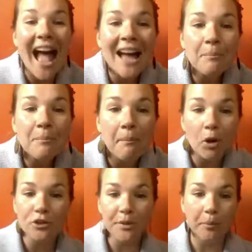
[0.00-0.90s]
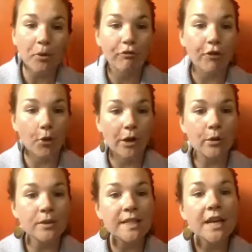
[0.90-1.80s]
add multiple
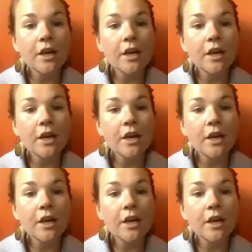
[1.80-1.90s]
photos